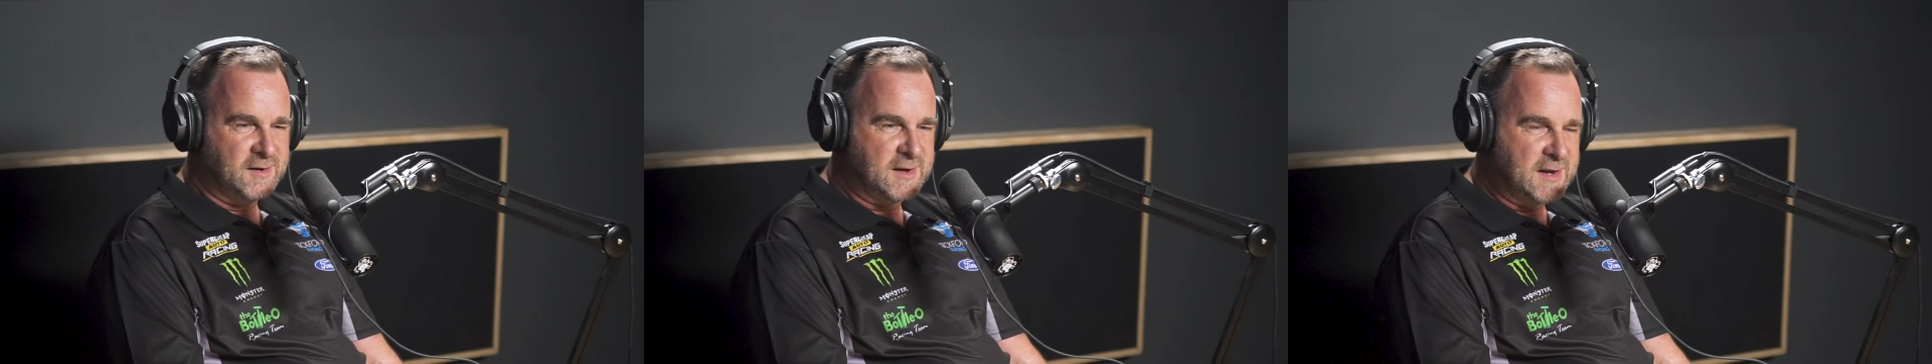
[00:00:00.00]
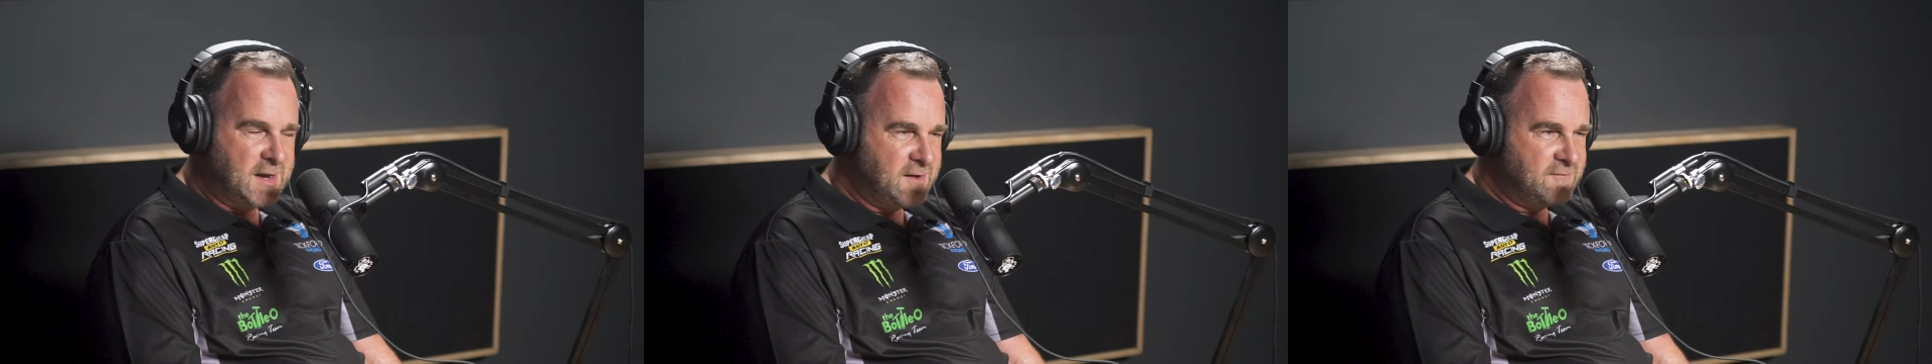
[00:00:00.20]

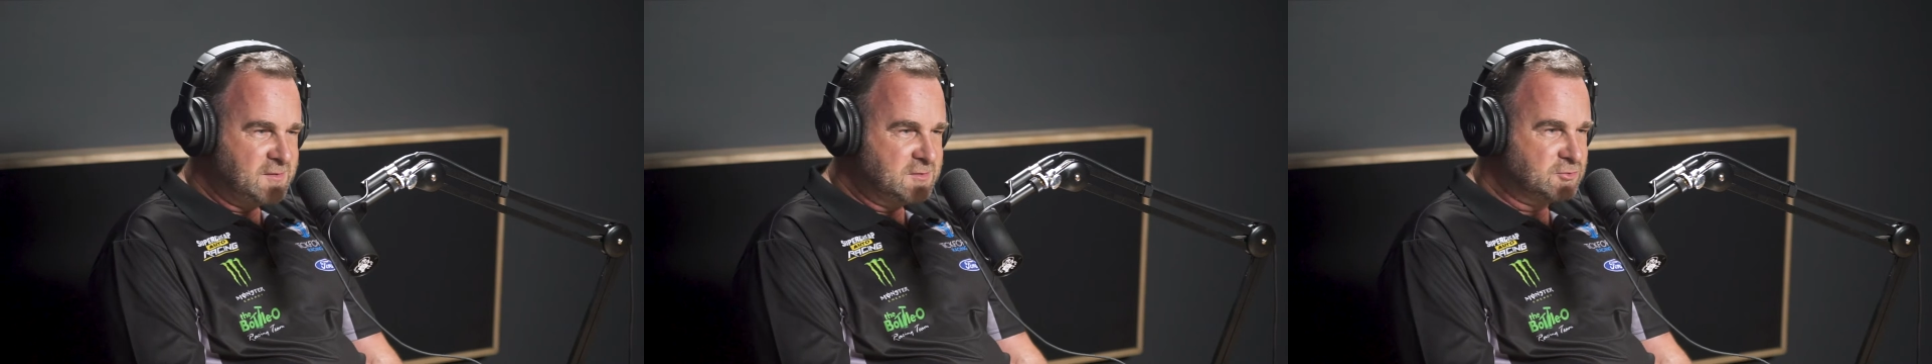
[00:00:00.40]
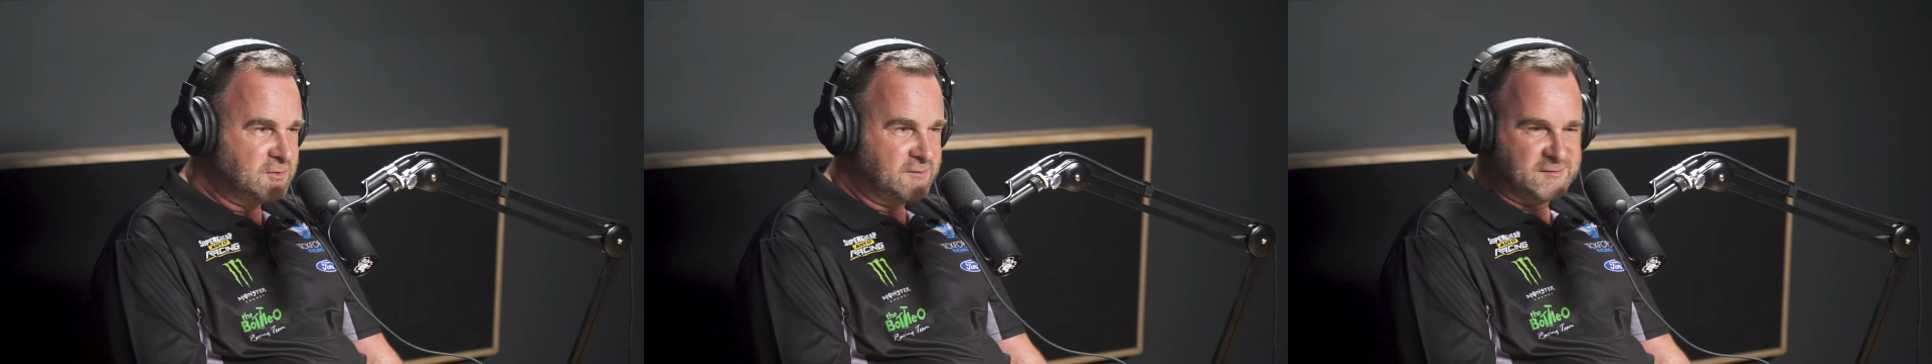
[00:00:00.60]
Never
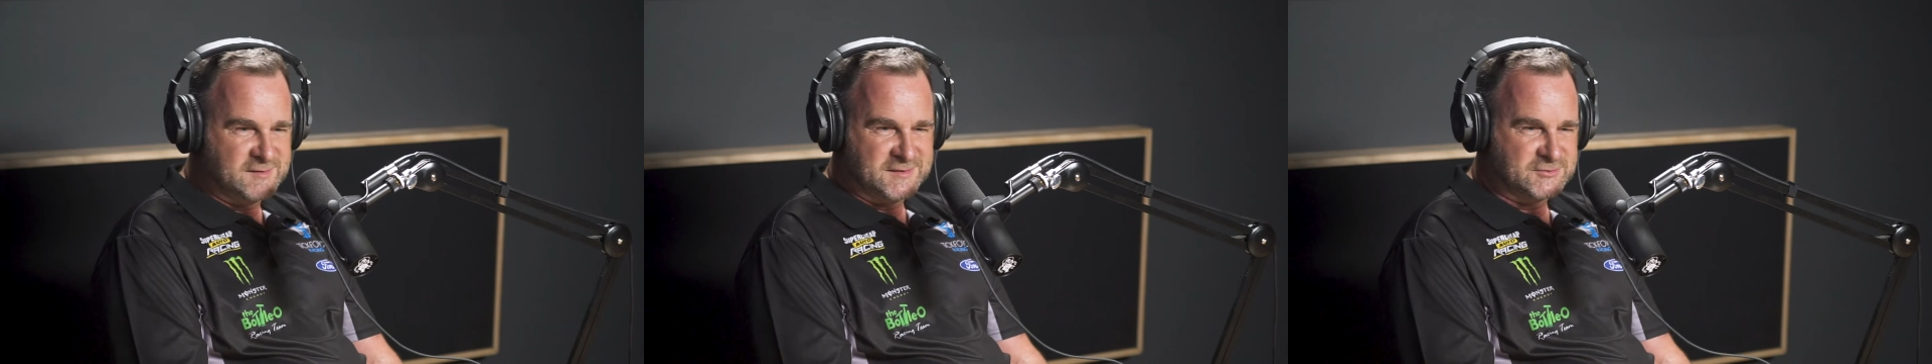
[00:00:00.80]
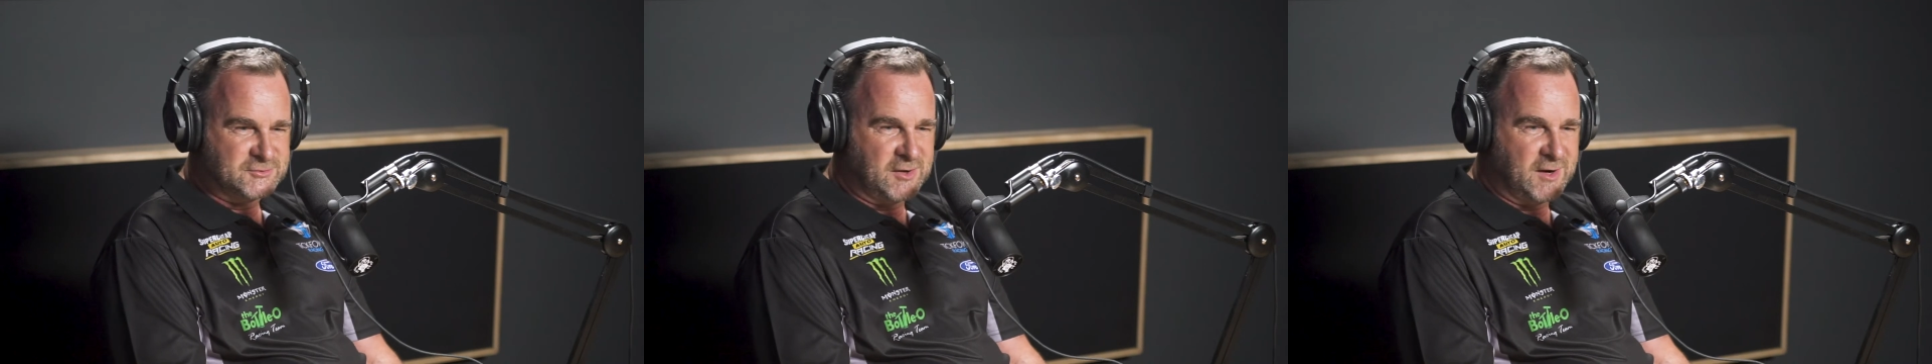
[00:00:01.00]
driven
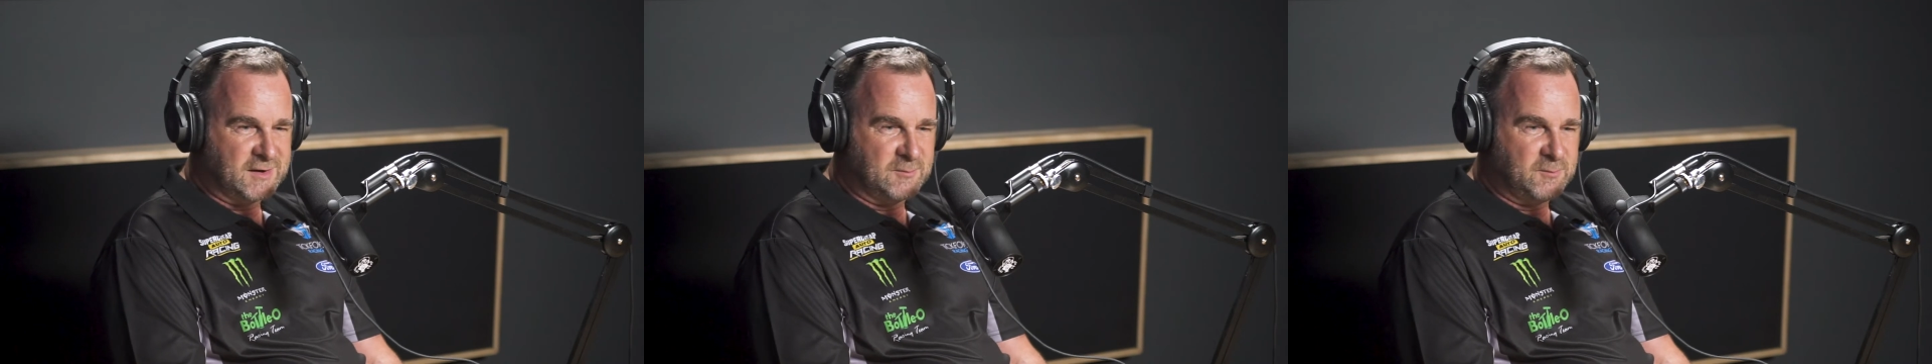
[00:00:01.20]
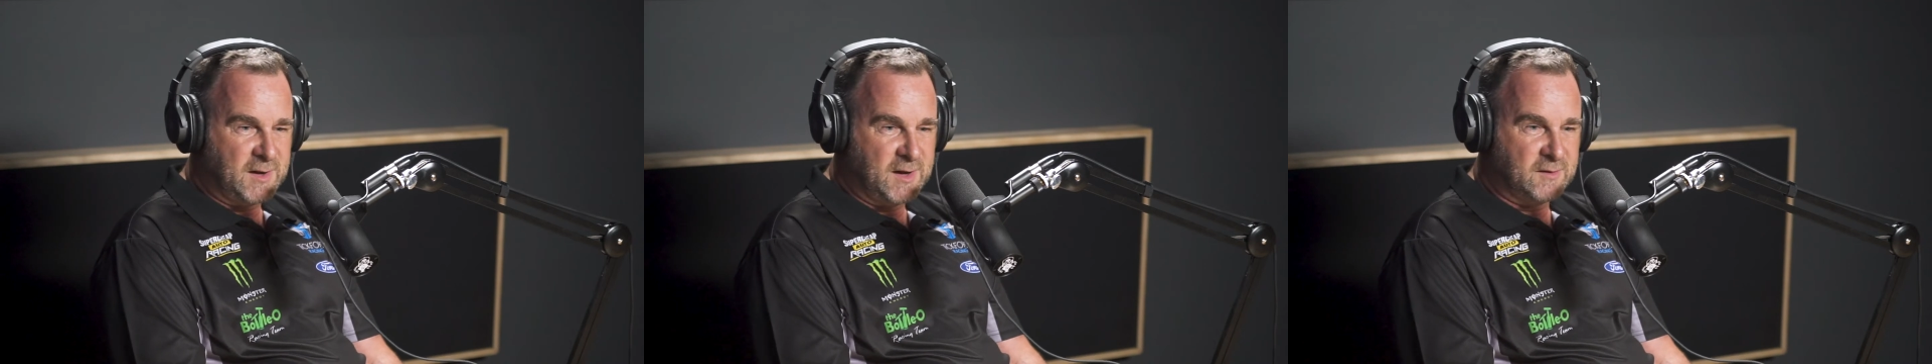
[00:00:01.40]
a truck
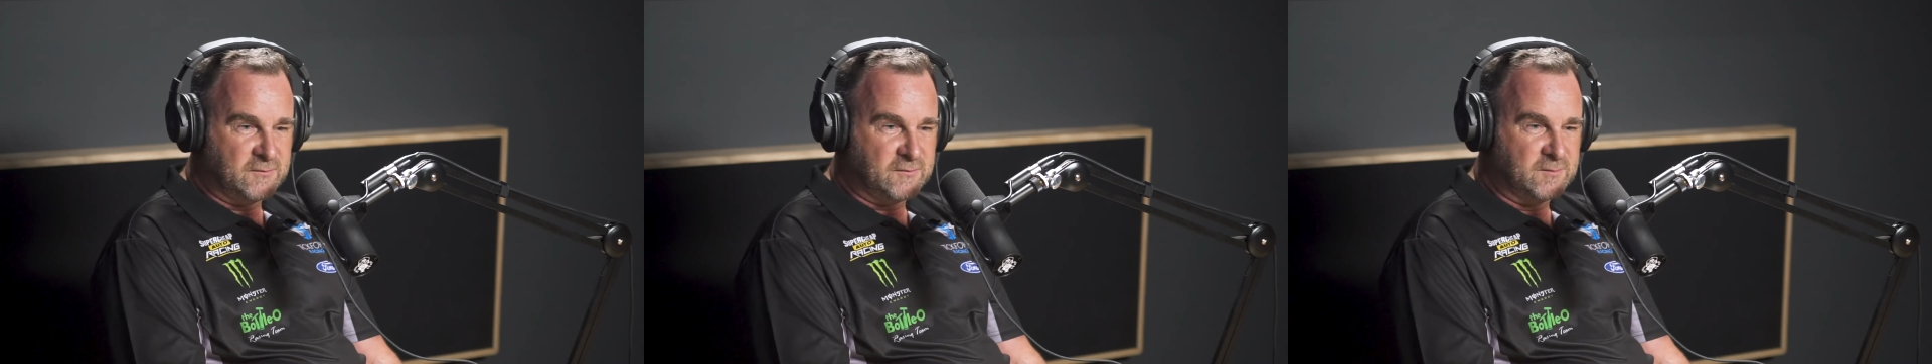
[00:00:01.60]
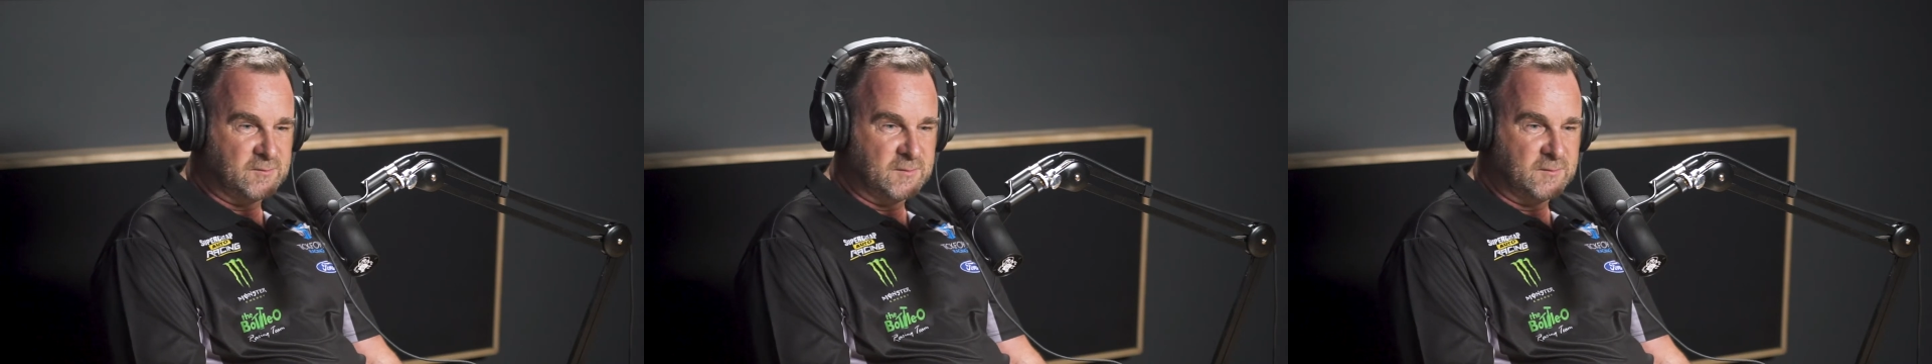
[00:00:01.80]
apart
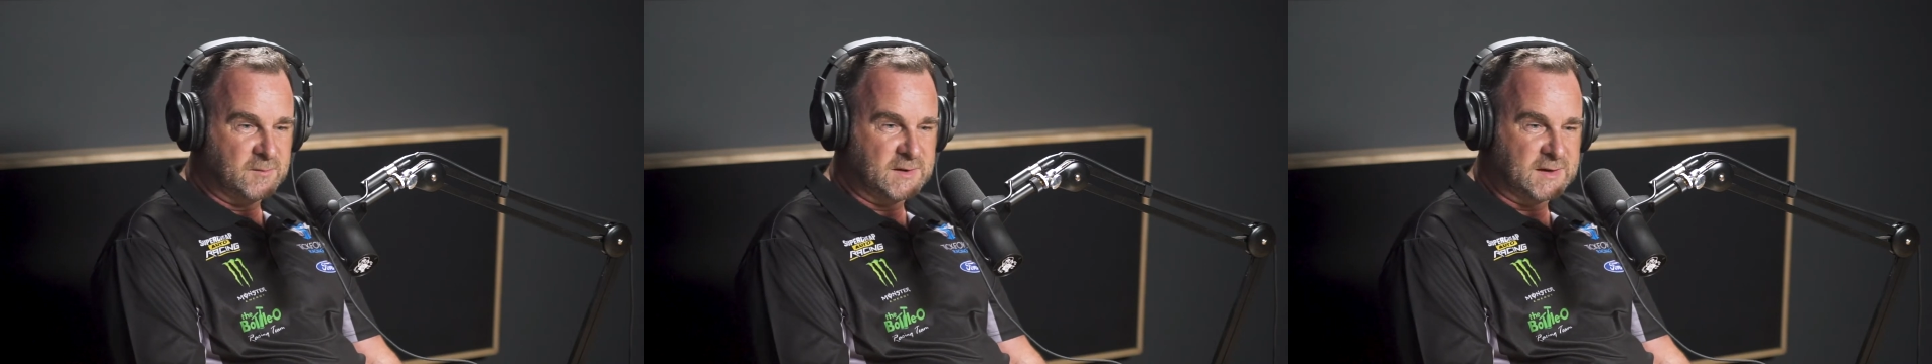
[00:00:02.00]
from